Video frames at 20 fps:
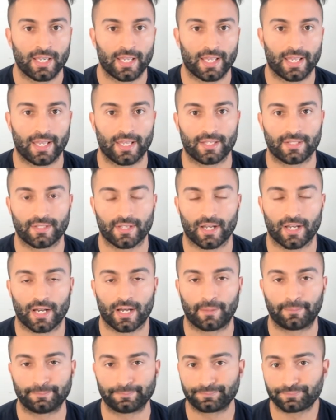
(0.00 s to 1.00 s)
is
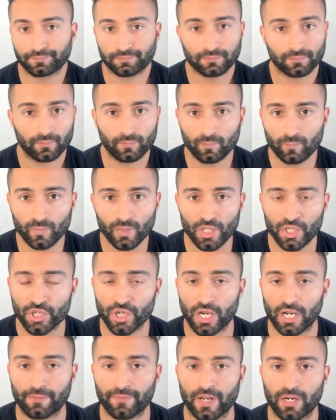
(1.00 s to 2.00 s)
you
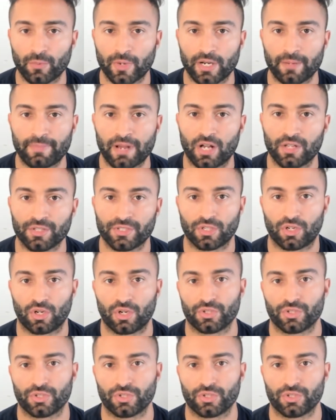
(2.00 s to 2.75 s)
got to find a way to balance it all.